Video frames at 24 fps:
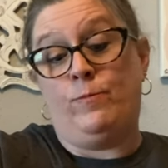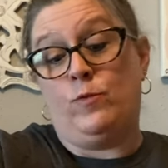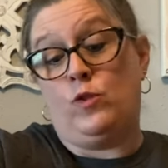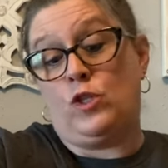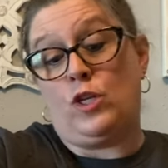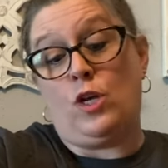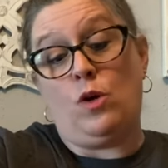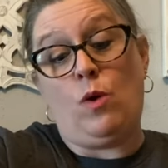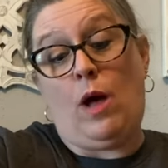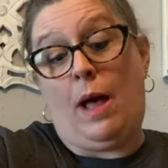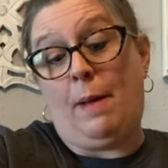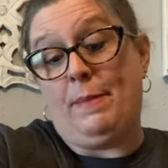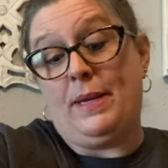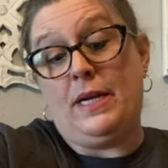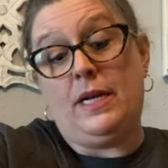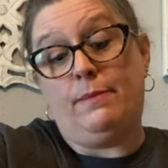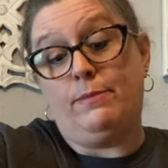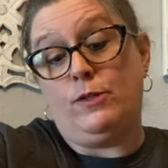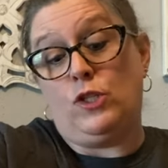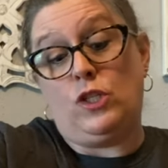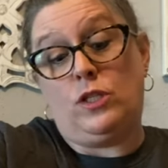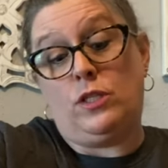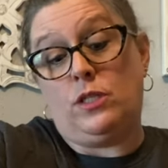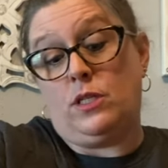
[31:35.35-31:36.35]
So, I mean,
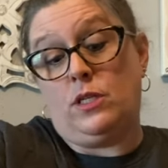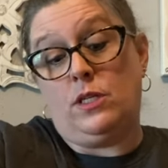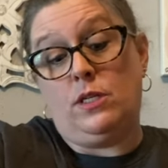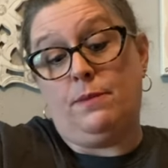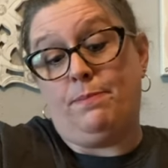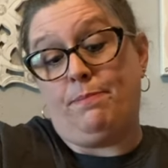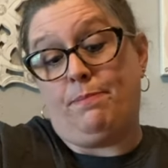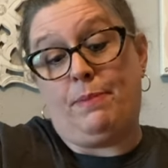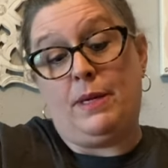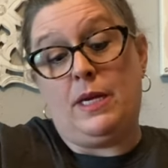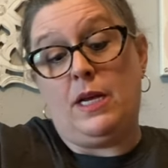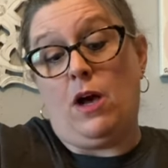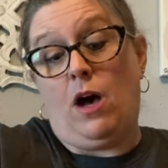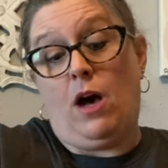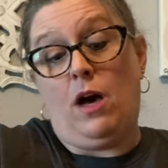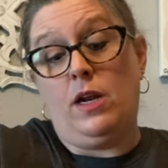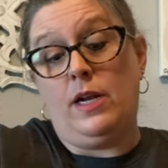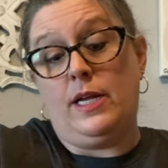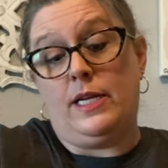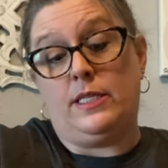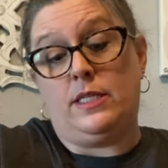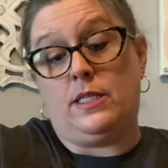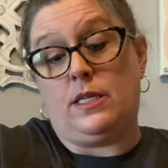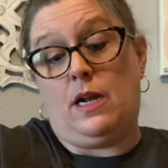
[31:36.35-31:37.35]
I'm just going to be
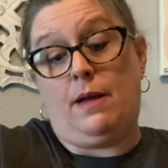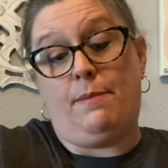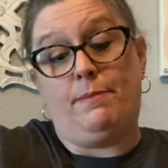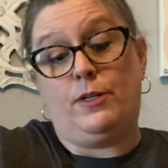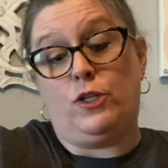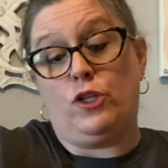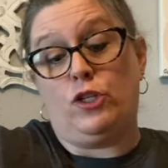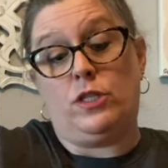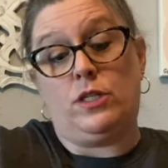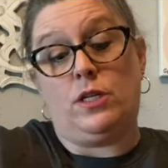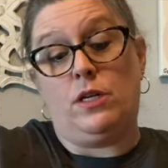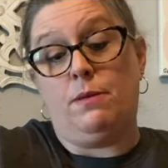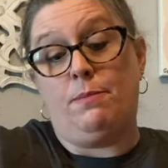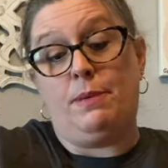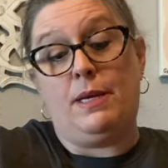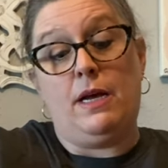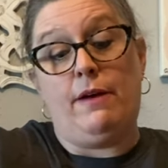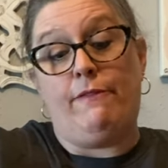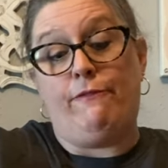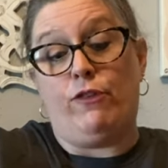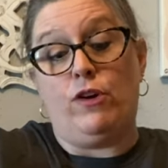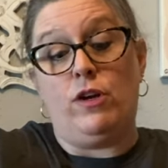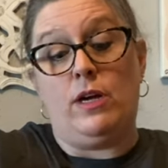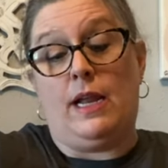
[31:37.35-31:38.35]
honest and I'm just going to be
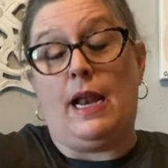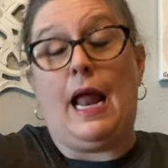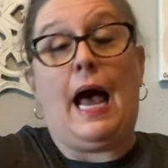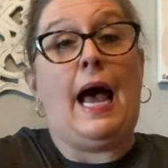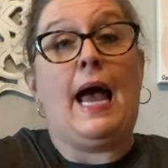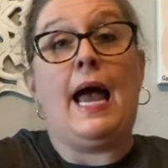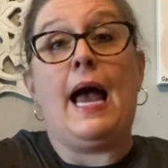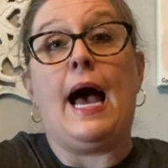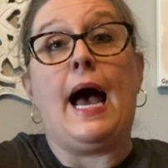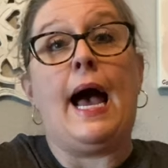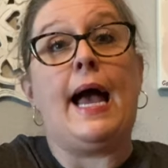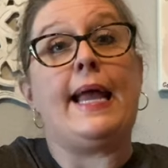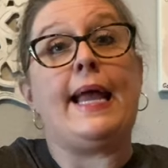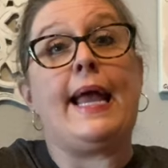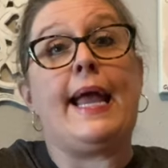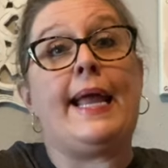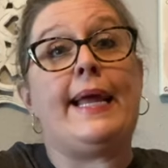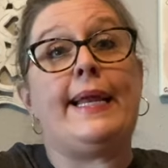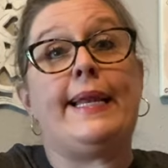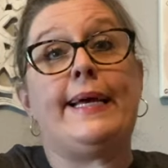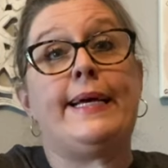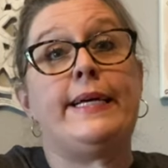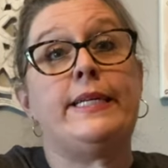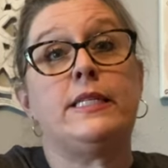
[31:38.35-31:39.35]
upfront. I, I
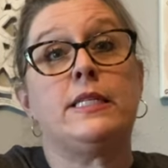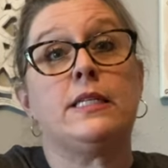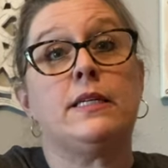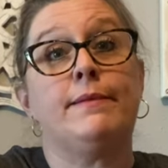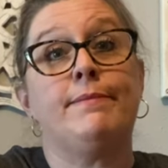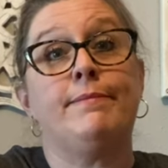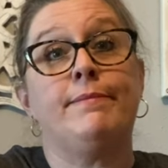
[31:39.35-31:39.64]
ate it.